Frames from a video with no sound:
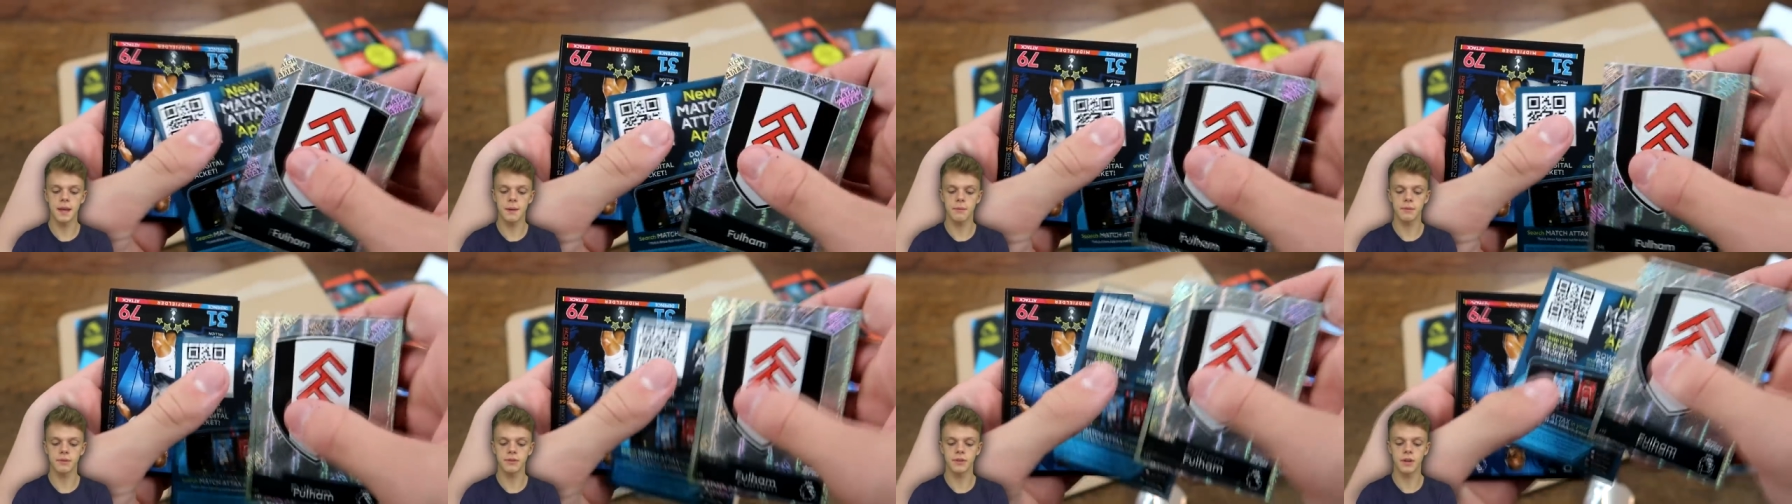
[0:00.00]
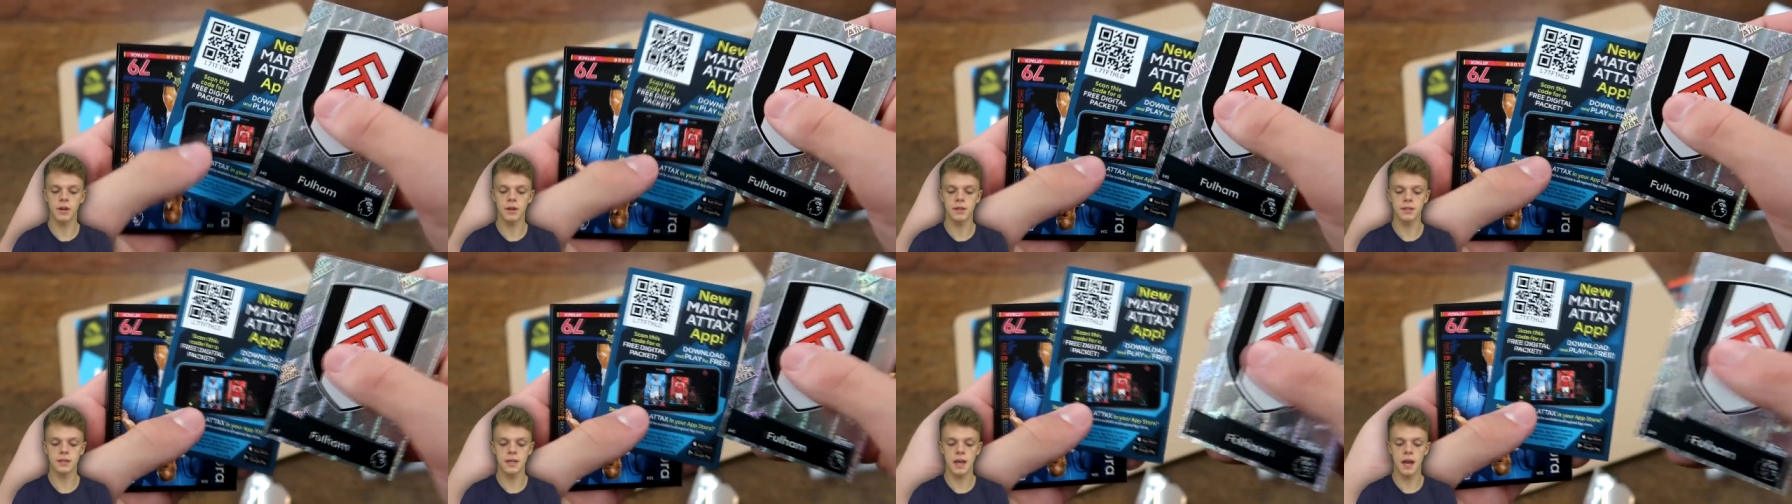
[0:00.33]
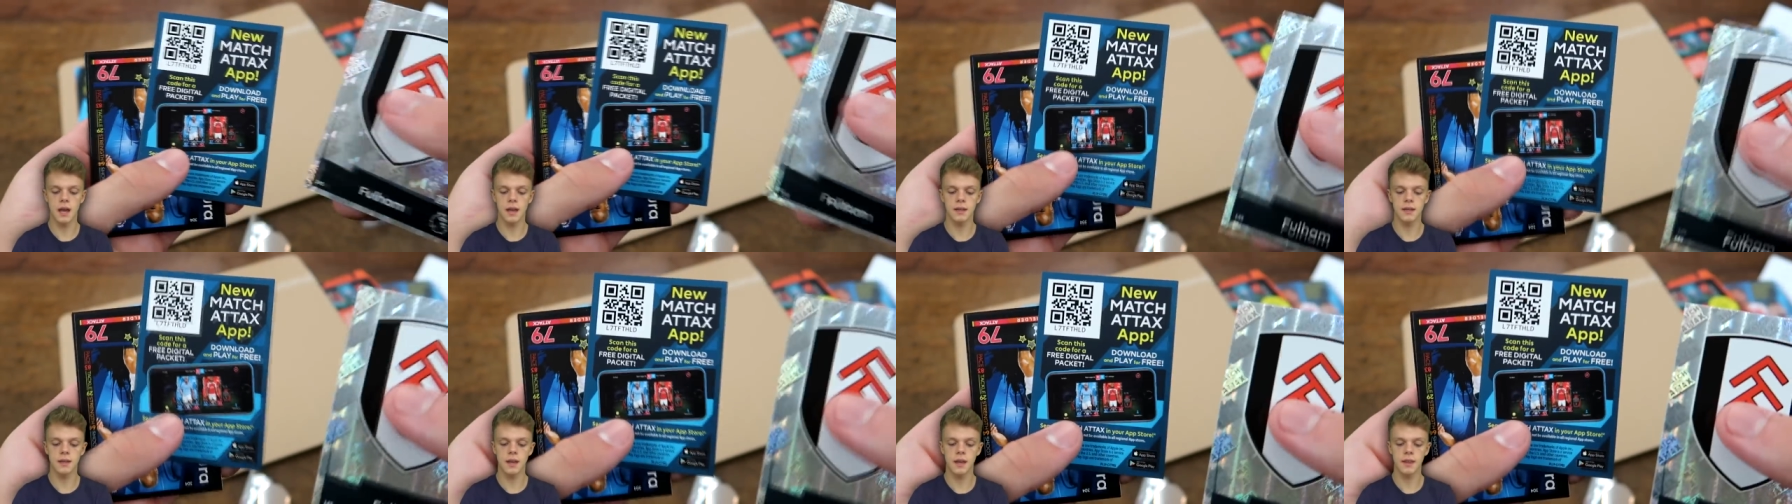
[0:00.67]
then we've got
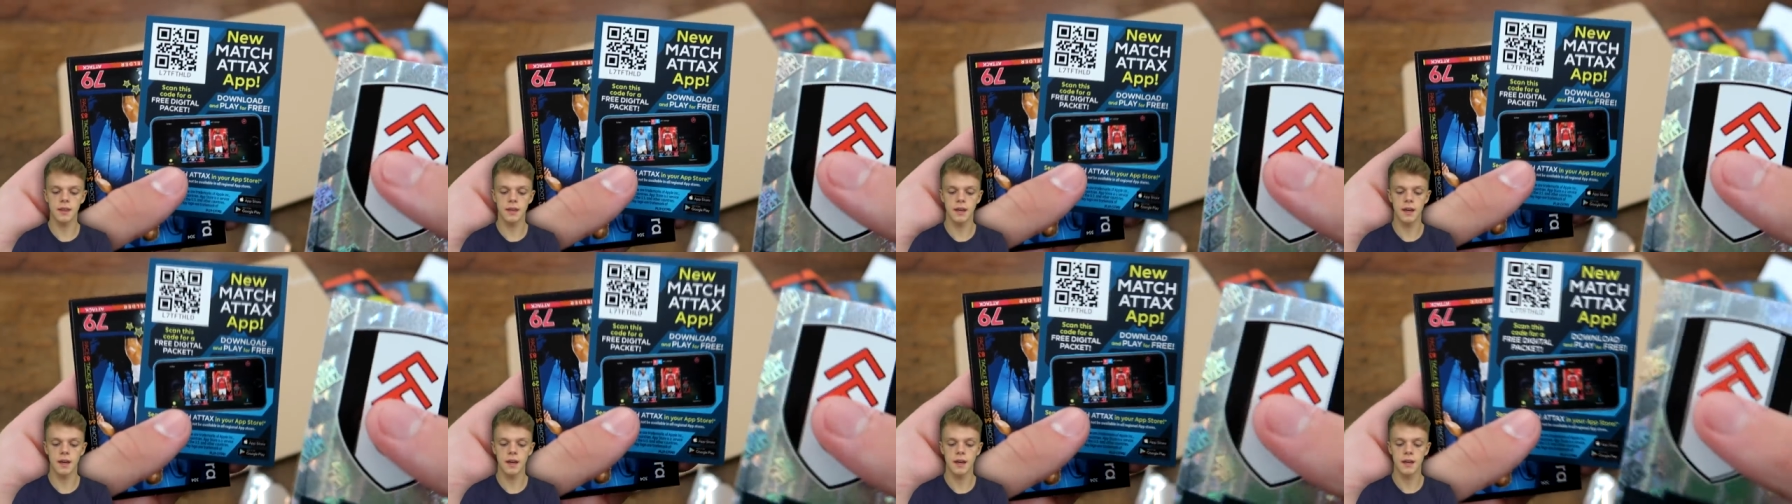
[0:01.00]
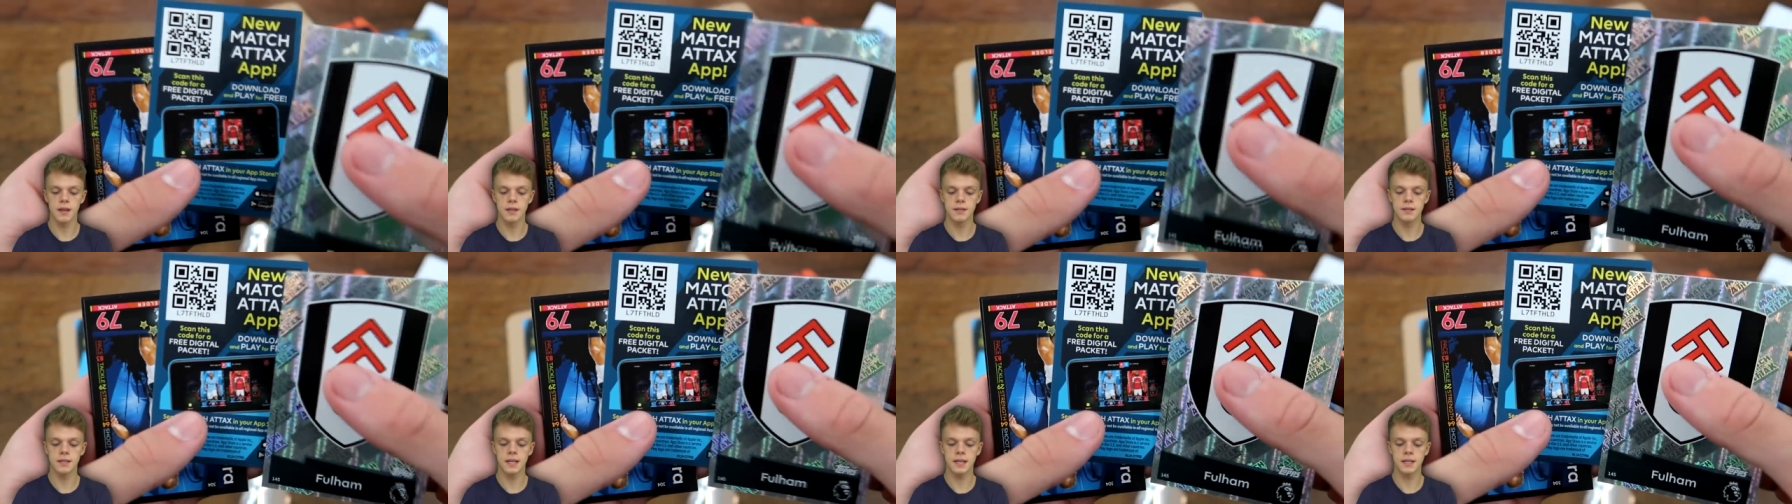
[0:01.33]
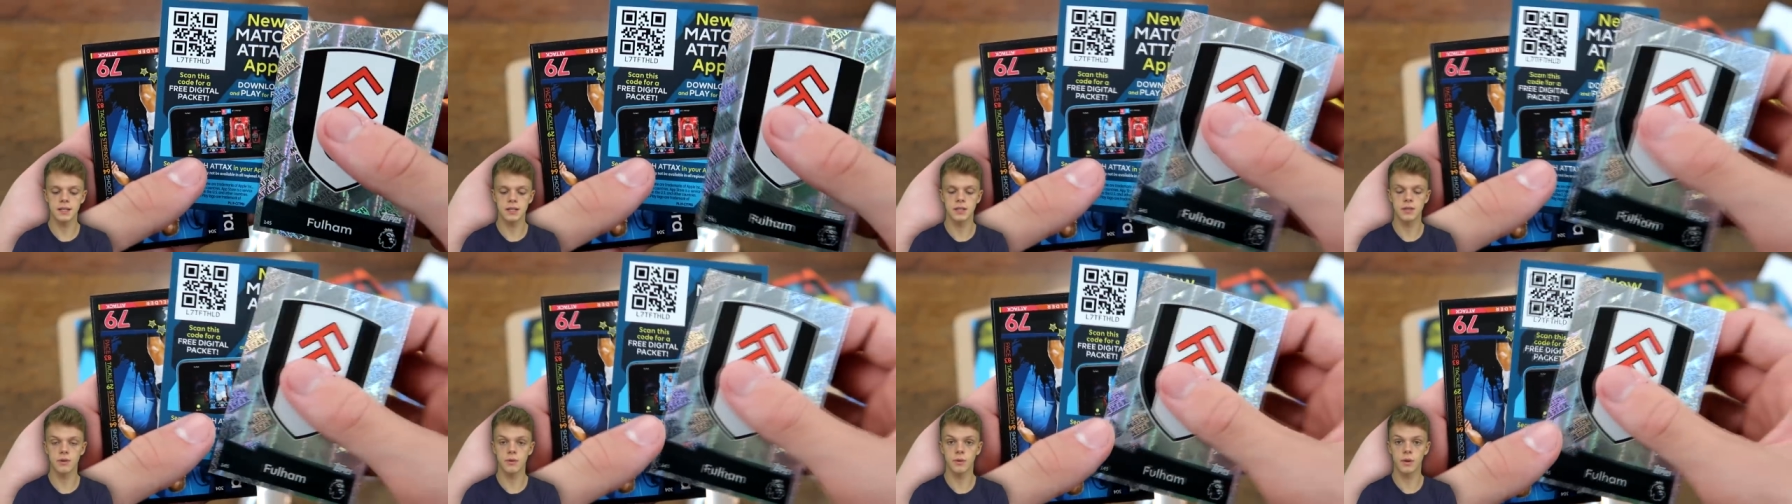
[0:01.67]
another
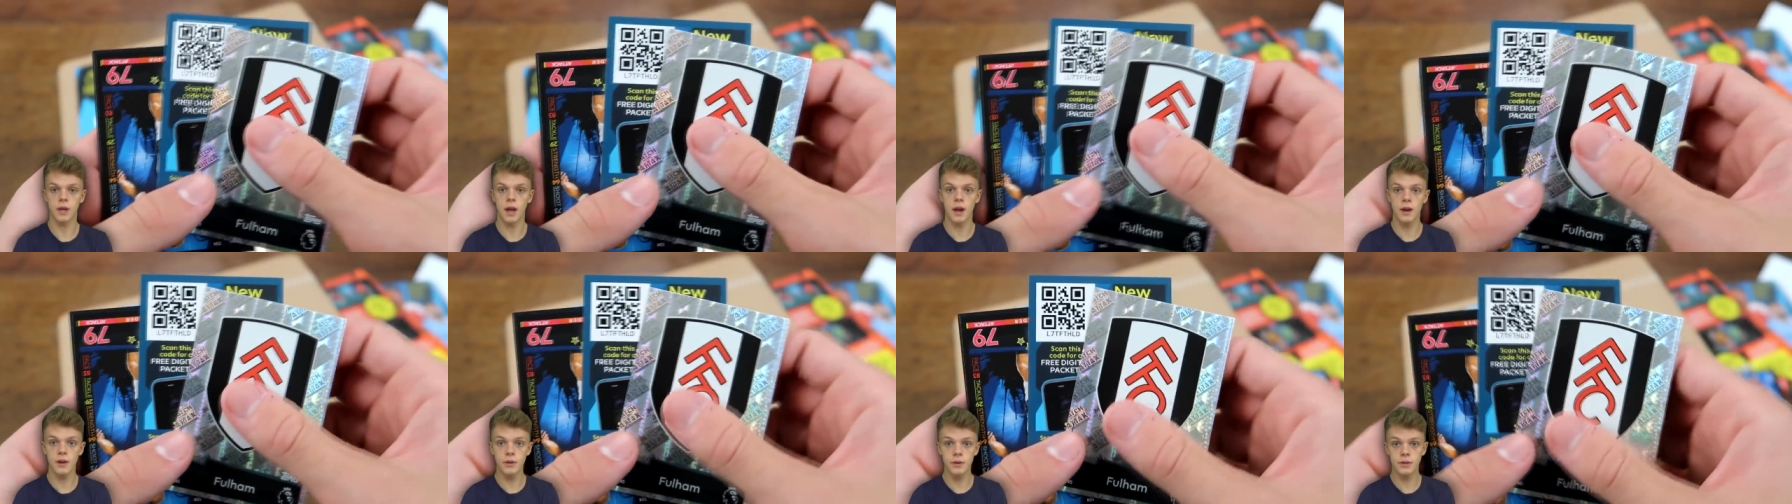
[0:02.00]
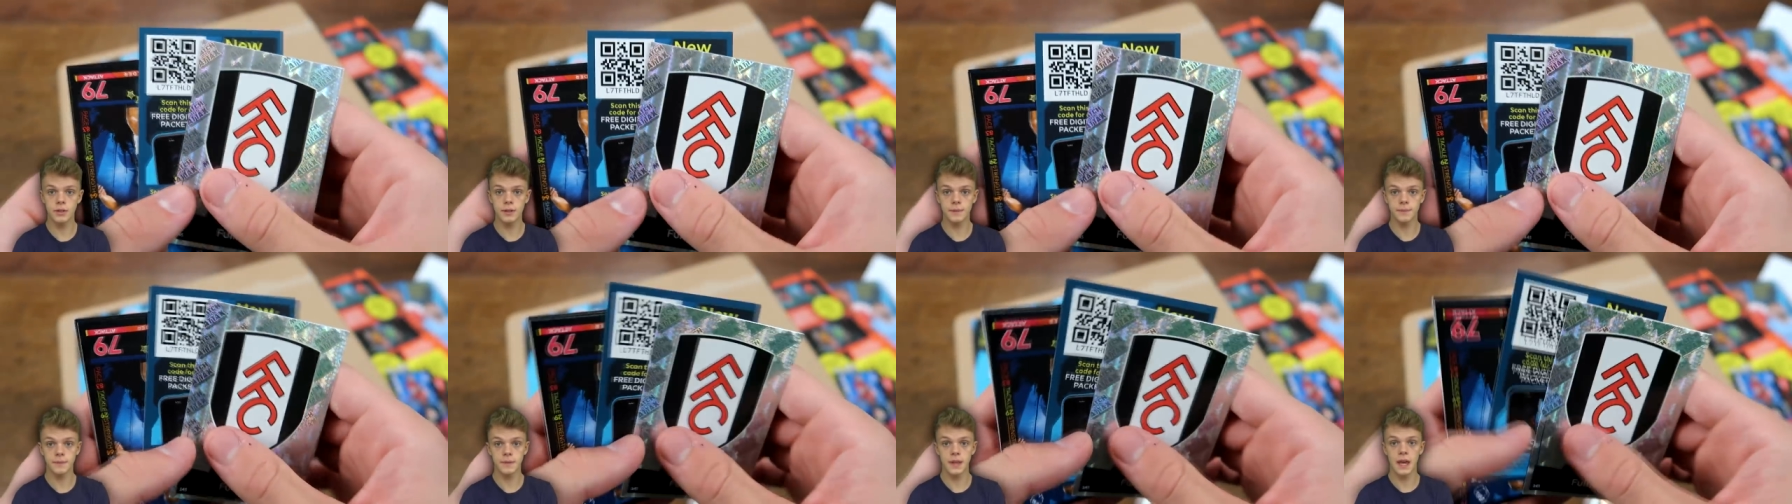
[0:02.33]
digital code.